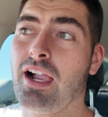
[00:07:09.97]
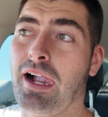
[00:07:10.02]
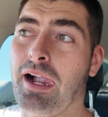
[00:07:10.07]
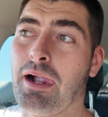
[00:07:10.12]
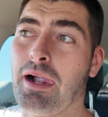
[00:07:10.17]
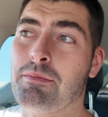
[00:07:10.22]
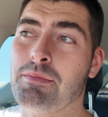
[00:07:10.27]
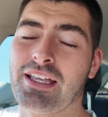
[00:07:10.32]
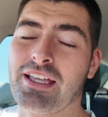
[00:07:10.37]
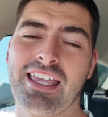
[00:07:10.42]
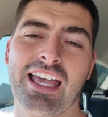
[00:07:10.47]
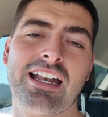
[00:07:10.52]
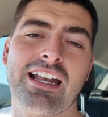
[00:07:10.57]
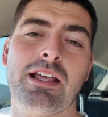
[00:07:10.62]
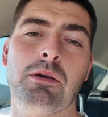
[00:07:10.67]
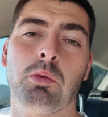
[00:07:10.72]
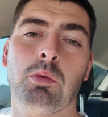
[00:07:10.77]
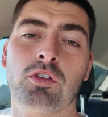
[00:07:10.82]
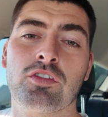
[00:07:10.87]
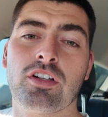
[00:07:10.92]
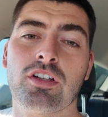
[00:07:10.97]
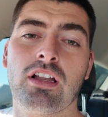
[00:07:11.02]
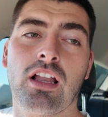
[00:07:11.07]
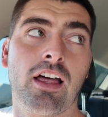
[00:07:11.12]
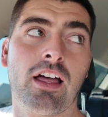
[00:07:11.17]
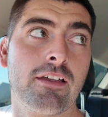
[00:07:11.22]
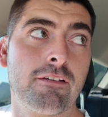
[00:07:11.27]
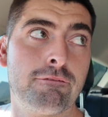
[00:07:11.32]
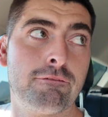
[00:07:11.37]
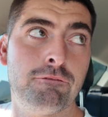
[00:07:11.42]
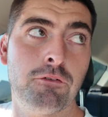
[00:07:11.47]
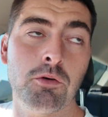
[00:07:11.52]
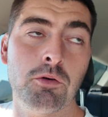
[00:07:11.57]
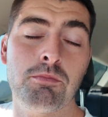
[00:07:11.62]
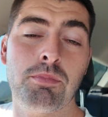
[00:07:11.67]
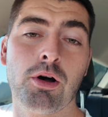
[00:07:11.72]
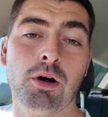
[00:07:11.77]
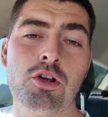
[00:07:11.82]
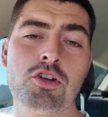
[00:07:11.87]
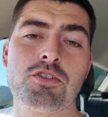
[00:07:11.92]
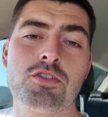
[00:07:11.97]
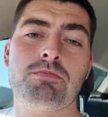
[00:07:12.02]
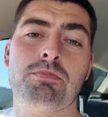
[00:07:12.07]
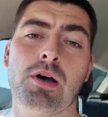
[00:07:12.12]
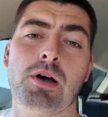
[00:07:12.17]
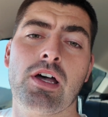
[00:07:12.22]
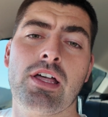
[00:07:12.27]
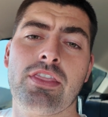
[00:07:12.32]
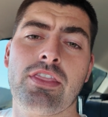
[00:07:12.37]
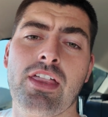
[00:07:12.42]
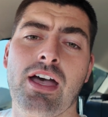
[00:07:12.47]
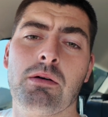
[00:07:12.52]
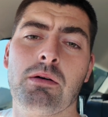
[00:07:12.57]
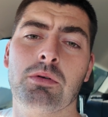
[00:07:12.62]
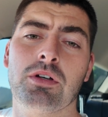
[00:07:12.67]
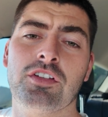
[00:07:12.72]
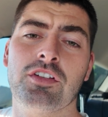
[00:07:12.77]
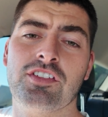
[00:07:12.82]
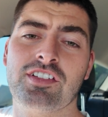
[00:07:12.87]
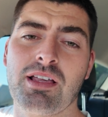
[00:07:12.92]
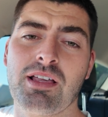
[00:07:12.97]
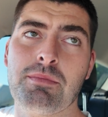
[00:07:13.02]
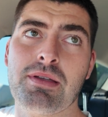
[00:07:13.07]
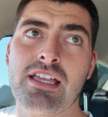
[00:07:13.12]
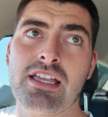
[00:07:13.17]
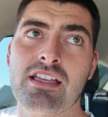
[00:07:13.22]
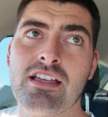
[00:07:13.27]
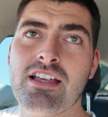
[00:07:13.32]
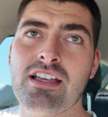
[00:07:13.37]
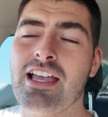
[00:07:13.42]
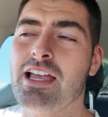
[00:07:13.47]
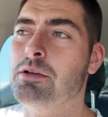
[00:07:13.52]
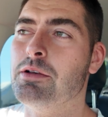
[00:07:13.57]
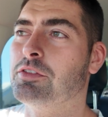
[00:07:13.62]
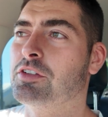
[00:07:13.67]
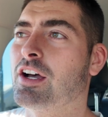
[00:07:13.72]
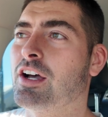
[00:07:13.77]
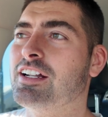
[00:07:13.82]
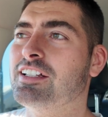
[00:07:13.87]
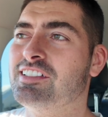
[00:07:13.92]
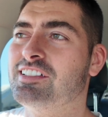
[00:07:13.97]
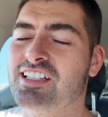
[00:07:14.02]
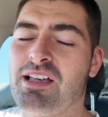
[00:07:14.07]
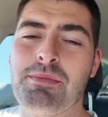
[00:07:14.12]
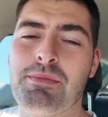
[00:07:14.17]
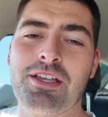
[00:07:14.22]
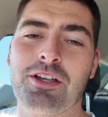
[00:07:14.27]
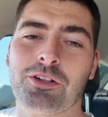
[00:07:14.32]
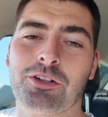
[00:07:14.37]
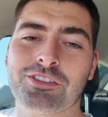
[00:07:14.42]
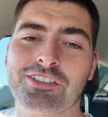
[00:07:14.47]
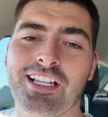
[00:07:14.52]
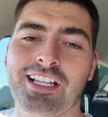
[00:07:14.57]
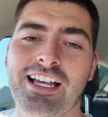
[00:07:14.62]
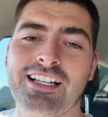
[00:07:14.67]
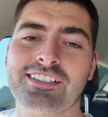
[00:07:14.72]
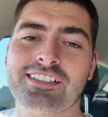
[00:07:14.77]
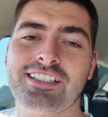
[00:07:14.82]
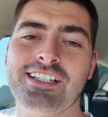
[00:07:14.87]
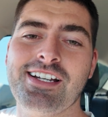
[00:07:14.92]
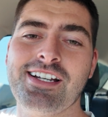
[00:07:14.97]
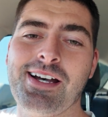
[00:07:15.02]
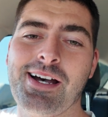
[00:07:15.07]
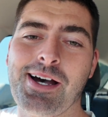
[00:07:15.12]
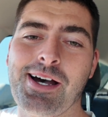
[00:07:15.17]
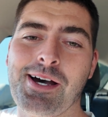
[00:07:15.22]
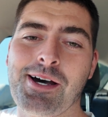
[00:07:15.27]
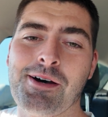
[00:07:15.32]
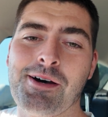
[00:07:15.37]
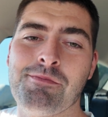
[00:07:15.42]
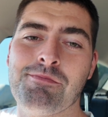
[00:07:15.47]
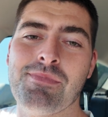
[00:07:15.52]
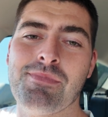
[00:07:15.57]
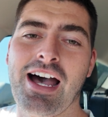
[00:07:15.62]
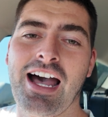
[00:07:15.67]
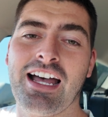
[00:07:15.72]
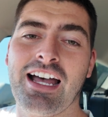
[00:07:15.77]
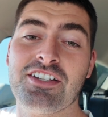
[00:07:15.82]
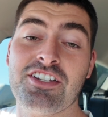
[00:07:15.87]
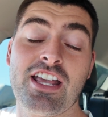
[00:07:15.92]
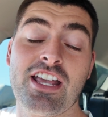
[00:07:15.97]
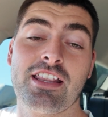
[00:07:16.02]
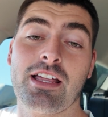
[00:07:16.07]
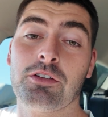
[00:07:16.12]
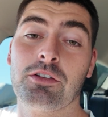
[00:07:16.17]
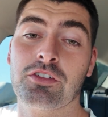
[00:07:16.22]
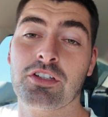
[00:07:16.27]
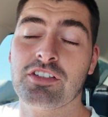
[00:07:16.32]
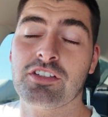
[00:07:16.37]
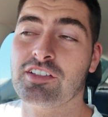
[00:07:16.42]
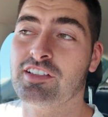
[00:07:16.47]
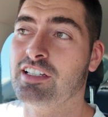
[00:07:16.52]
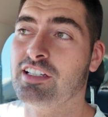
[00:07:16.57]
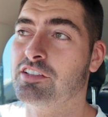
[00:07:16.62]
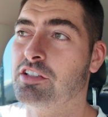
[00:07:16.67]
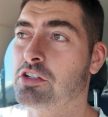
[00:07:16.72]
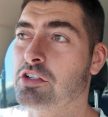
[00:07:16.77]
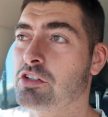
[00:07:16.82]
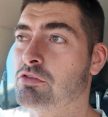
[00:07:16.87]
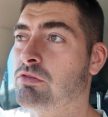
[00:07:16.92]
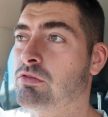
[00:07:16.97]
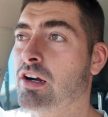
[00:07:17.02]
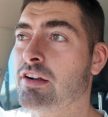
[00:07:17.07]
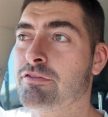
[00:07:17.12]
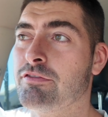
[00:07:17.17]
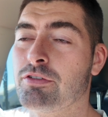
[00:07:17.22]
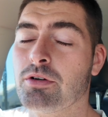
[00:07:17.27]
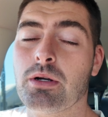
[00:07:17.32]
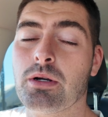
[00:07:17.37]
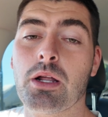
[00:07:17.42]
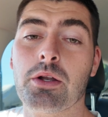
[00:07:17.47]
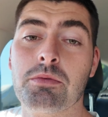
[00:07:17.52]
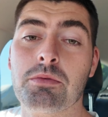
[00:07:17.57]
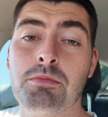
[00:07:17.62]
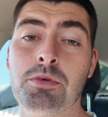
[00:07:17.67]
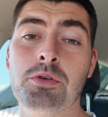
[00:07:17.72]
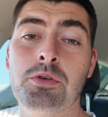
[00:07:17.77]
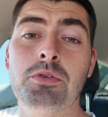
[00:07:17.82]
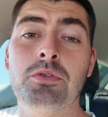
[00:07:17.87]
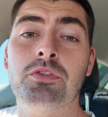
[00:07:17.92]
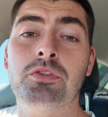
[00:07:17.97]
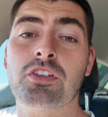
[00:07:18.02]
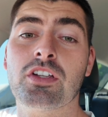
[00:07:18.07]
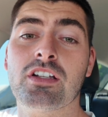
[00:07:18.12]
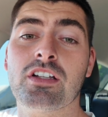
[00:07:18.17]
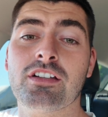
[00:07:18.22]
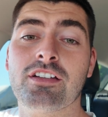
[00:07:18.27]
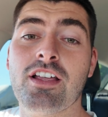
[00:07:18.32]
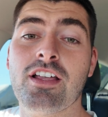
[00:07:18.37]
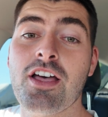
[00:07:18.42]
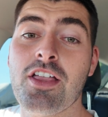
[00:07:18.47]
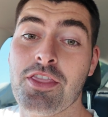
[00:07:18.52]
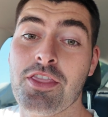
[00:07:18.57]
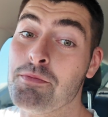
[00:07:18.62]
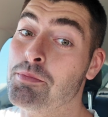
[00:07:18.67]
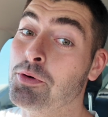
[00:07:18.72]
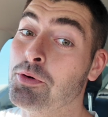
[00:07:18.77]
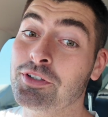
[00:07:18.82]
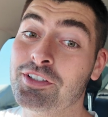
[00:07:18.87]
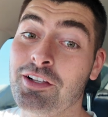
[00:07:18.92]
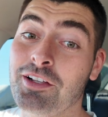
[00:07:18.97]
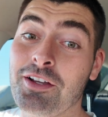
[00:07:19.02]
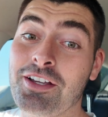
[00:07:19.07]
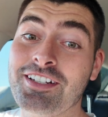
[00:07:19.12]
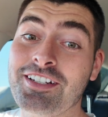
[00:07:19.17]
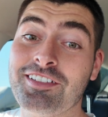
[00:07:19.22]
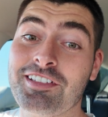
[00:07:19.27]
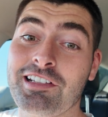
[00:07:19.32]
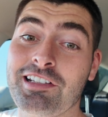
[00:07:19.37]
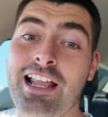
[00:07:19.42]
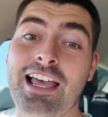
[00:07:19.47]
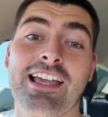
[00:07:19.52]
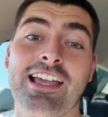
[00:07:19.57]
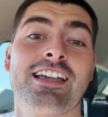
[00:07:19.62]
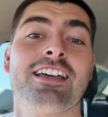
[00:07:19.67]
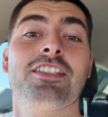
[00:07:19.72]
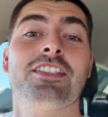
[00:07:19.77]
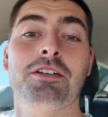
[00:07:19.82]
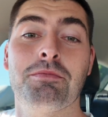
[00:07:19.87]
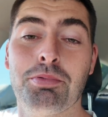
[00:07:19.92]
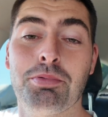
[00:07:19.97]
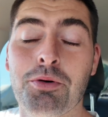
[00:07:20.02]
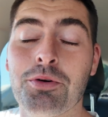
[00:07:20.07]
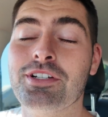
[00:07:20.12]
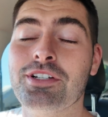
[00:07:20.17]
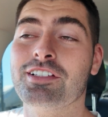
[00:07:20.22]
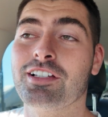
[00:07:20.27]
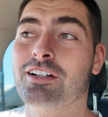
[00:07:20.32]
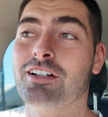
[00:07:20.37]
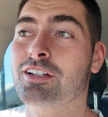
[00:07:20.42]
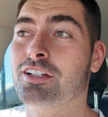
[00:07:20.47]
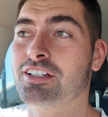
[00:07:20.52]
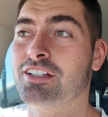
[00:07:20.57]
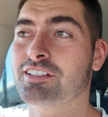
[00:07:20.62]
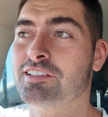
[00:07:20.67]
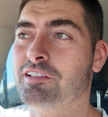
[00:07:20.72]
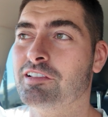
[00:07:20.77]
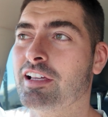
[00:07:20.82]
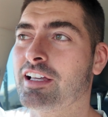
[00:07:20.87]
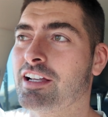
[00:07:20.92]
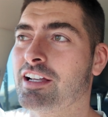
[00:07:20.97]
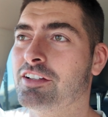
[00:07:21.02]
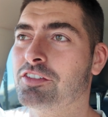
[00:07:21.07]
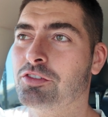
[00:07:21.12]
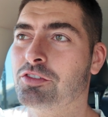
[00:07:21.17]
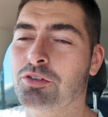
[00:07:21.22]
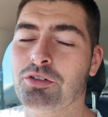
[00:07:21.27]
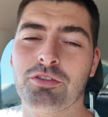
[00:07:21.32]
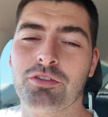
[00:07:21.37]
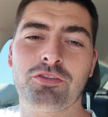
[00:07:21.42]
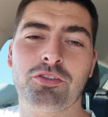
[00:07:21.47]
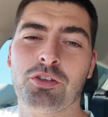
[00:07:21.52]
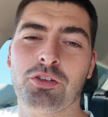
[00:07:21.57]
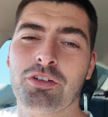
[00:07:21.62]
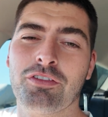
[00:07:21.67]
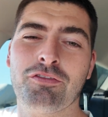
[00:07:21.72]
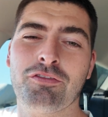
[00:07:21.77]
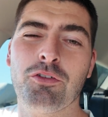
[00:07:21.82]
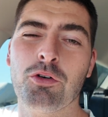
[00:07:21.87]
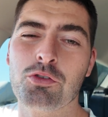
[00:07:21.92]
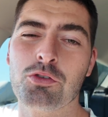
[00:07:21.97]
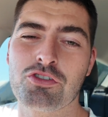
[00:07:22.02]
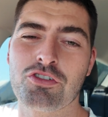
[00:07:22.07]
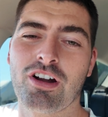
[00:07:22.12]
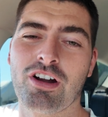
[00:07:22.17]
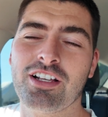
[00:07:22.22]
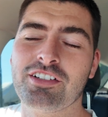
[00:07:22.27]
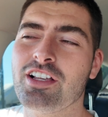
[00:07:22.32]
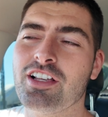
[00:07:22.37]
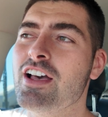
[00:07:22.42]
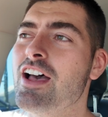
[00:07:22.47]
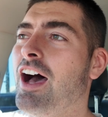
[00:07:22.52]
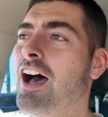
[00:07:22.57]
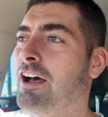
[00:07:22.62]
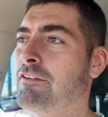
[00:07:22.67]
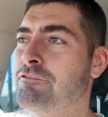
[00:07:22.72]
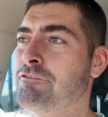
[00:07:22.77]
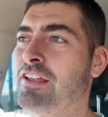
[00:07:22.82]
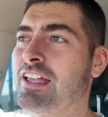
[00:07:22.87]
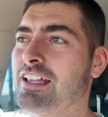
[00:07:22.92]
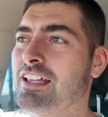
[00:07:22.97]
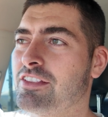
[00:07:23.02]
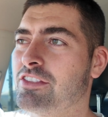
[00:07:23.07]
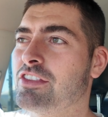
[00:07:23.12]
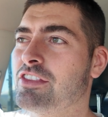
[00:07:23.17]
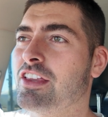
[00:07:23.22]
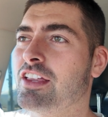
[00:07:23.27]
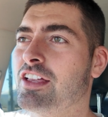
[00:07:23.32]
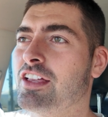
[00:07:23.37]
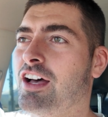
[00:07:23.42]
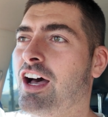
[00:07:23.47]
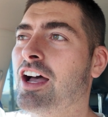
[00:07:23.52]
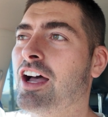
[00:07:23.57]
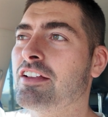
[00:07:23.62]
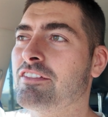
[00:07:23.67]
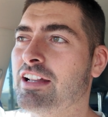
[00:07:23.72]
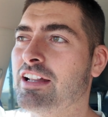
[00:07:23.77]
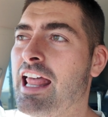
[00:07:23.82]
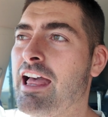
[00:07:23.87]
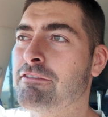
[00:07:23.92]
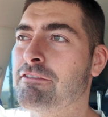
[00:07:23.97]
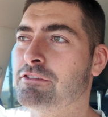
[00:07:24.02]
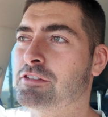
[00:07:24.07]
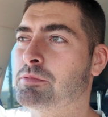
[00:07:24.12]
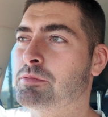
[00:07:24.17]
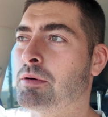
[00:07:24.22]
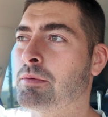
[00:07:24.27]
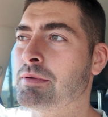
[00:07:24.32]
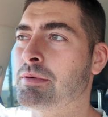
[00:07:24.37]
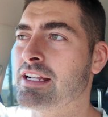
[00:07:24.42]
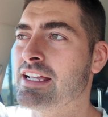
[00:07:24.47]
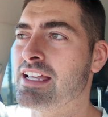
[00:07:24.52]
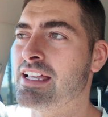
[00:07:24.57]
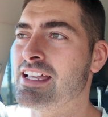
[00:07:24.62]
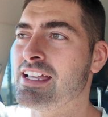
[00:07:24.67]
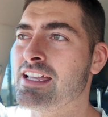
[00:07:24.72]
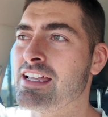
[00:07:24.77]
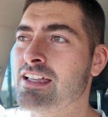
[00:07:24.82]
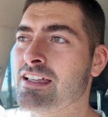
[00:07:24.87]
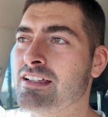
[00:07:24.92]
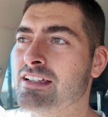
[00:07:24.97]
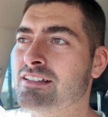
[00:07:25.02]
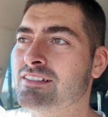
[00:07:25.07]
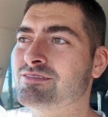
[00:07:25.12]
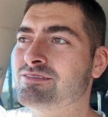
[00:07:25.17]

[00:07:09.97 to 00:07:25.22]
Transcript: Again, it wasn't like full Bosch, but it was kind of semi-contact, and yeah, that was good to see. So just running through a load of moves, and the boys are looking slick. I saw 4 tries. I think I left probably